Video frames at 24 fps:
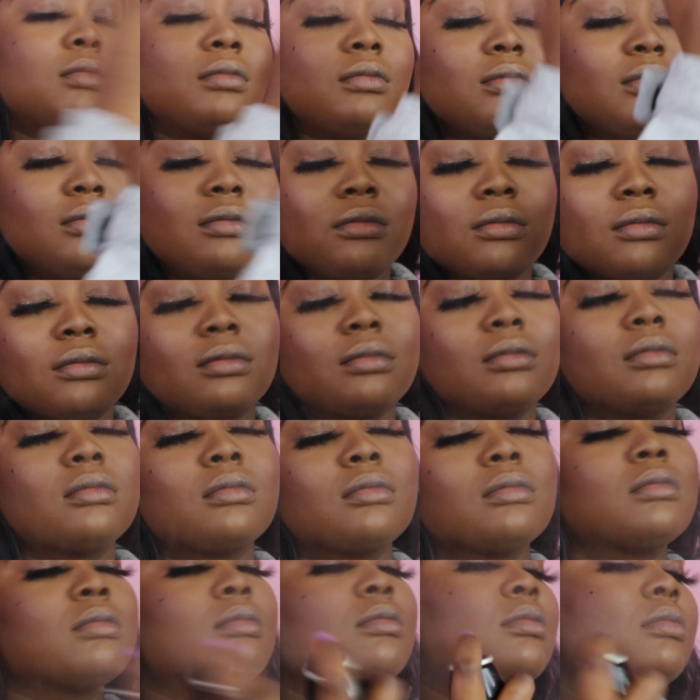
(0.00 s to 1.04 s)
face. And then we're
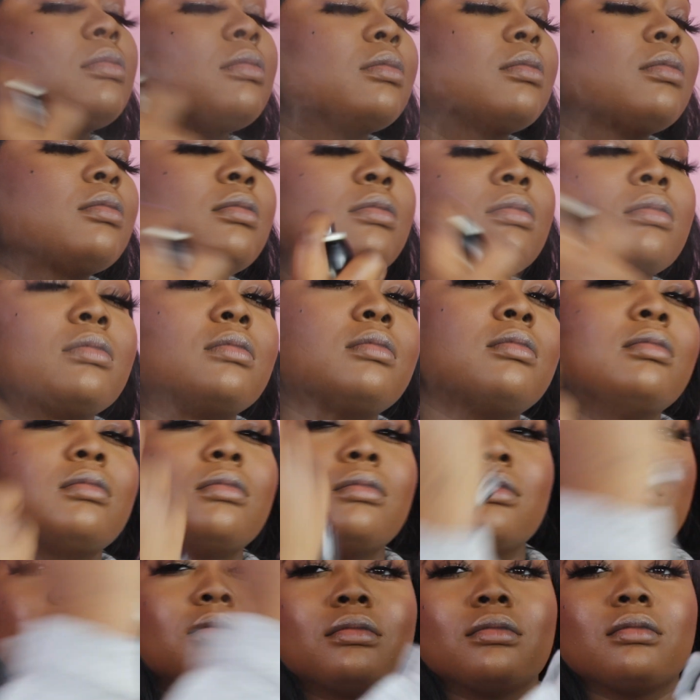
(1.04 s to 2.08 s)
going to start off with the
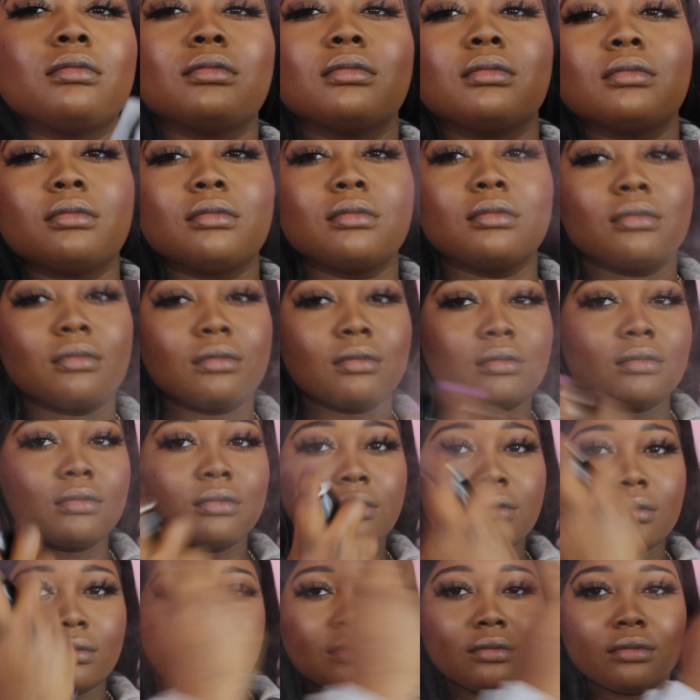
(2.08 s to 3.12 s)
lips. You want to make sure you
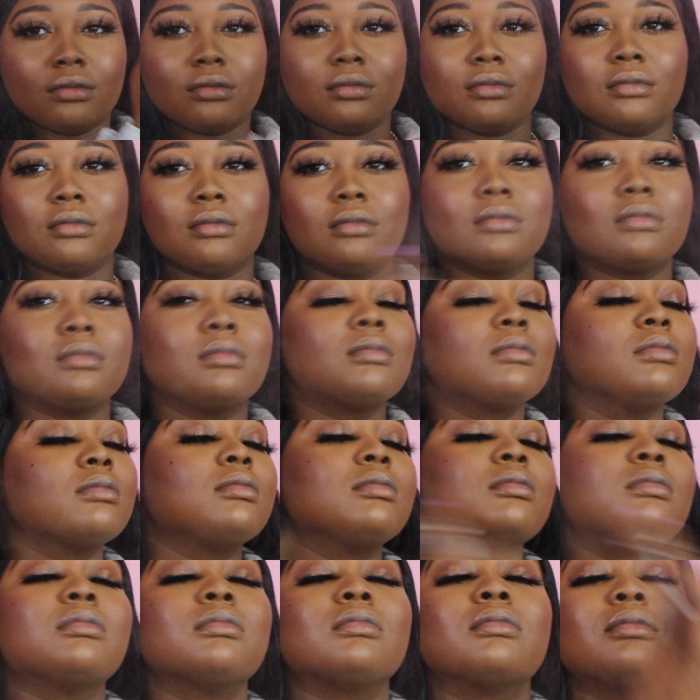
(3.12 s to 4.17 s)
wipe your lips before
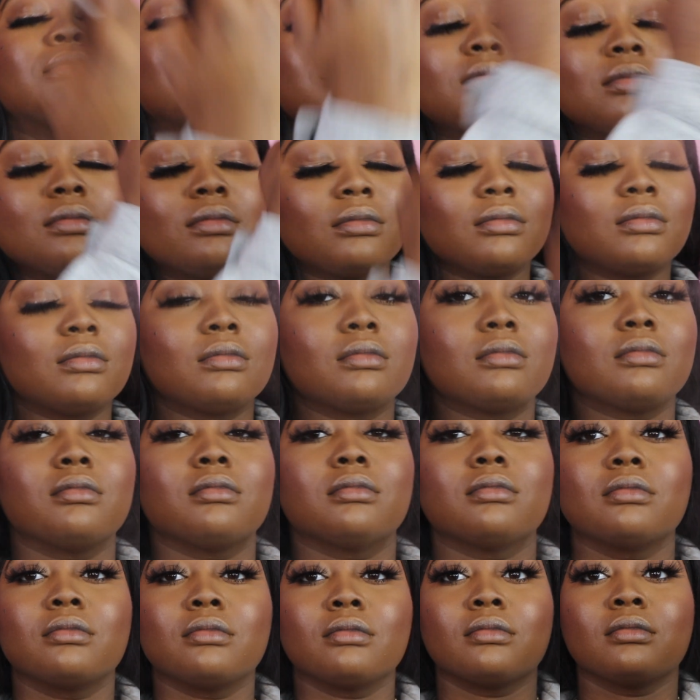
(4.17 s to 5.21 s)
you apply any
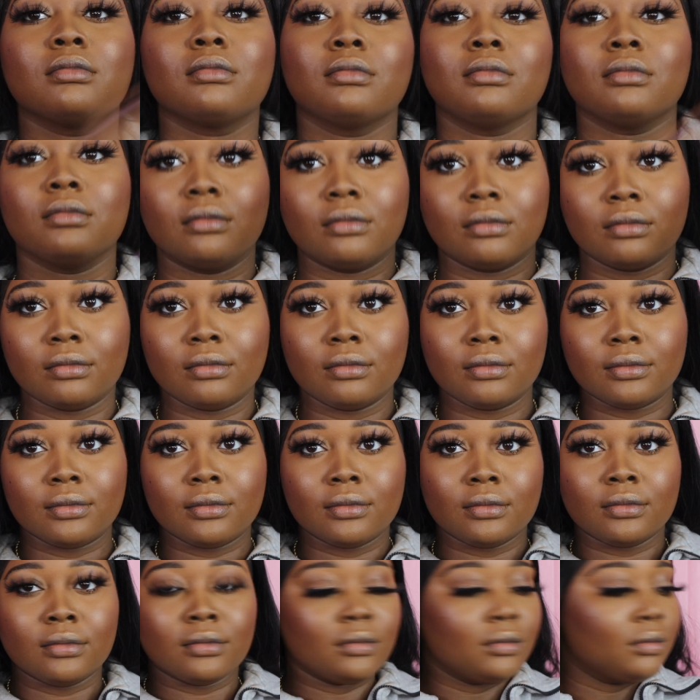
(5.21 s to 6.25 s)
lip product,
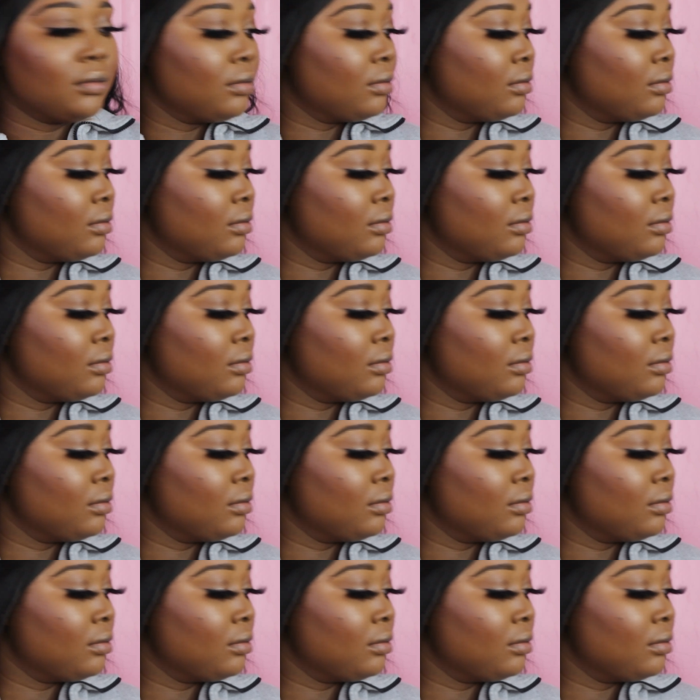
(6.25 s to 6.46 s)
because